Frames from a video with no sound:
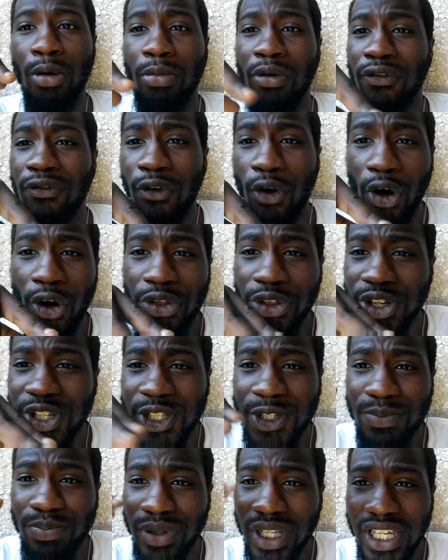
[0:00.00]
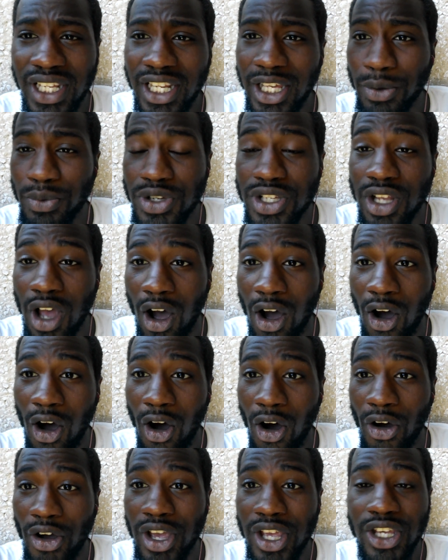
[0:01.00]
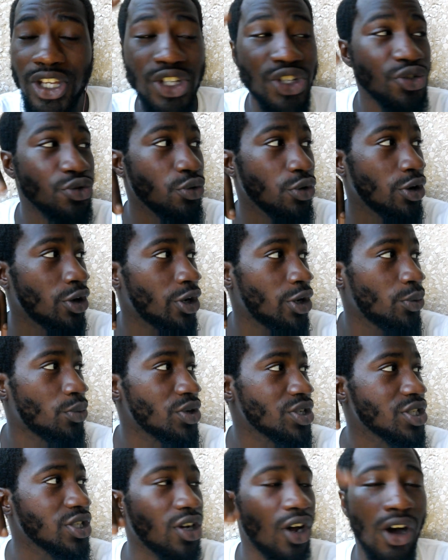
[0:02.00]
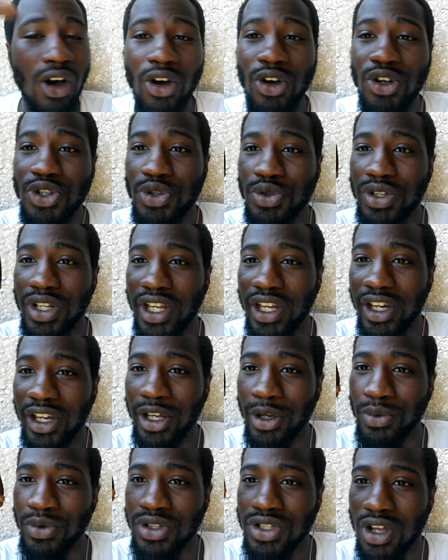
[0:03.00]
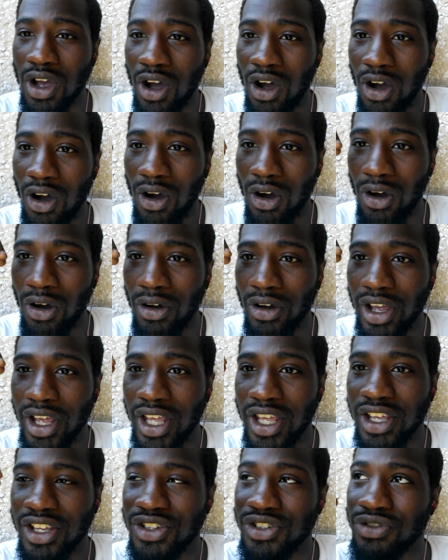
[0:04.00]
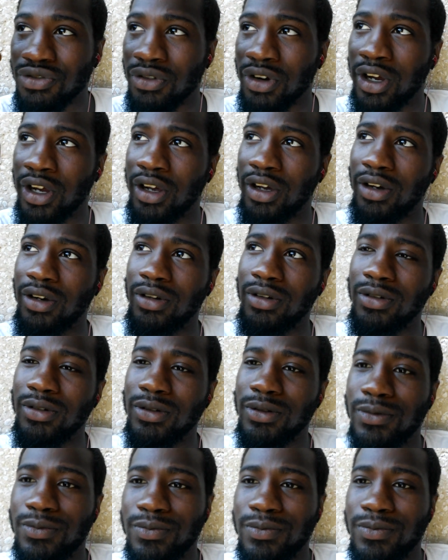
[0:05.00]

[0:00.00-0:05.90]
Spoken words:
But before the split, it was all Israel. It wasn't all Judea. It was all Israel.